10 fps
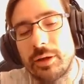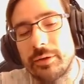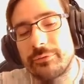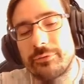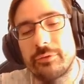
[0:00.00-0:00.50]

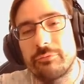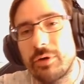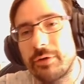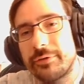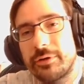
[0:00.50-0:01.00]
So
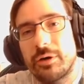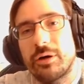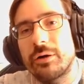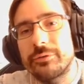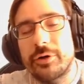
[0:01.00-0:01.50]
rather than
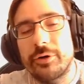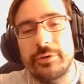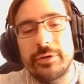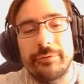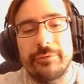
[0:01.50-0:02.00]
hard
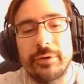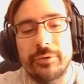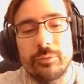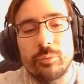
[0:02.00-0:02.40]
coding that value,